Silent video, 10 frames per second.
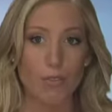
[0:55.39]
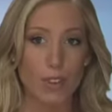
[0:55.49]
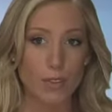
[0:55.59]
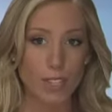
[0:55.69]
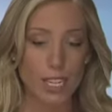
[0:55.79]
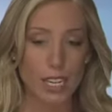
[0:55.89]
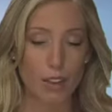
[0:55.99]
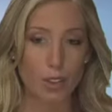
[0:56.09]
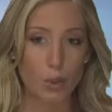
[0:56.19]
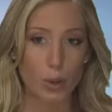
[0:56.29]
15
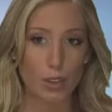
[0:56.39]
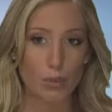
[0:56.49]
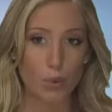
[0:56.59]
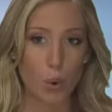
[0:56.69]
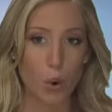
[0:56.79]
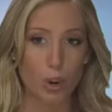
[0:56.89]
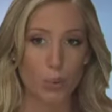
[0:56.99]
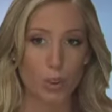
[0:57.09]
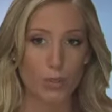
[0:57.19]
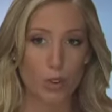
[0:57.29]
of the 23 quarters
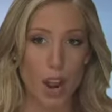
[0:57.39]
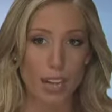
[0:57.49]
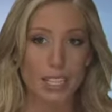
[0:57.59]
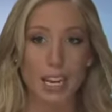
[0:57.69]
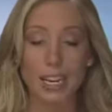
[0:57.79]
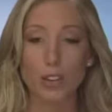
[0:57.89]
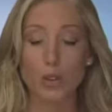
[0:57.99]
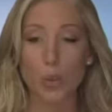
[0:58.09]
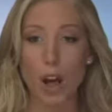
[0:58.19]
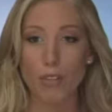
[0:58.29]
we've tracked, and in
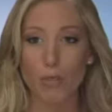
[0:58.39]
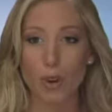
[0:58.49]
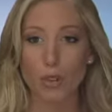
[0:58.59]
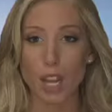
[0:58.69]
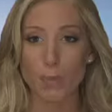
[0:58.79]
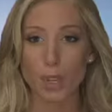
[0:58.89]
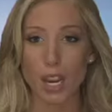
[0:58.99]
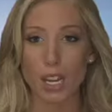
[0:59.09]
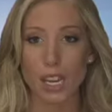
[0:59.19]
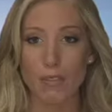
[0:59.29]
12 of those
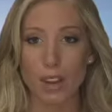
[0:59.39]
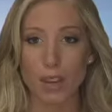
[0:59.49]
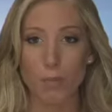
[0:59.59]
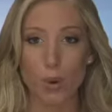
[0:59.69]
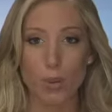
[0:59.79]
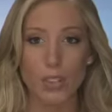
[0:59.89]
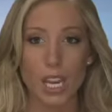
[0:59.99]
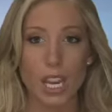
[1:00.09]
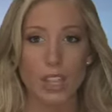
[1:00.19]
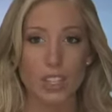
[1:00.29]
upside evening moves,
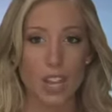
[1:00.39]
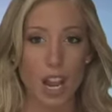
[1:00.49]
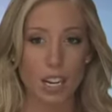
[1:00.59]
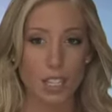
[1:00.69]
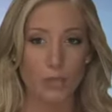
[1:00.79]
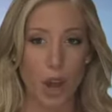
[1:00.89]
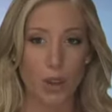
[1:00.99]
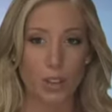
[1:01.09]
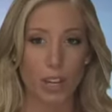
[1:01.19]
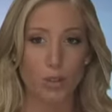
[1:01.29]
the stock has
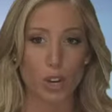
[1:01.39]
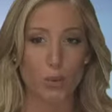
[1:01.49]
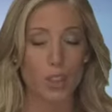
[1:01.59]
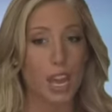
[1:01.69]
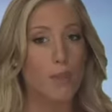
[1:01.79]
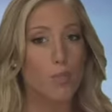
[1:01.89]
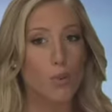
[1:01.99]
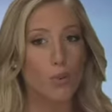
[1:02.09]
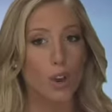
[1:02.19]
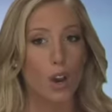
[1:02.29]
followed that trade with a
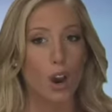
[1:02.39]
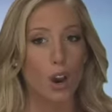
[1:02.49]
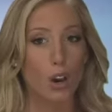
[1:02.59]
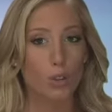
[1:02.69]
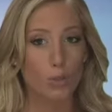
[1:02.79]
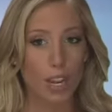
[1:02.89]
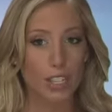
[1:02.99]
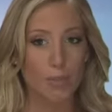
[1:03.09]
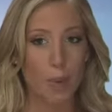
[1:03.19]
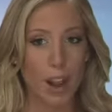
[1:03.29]
move,
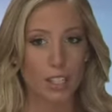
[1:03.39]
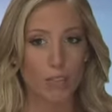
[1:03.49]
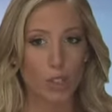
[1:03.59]
aggressive positive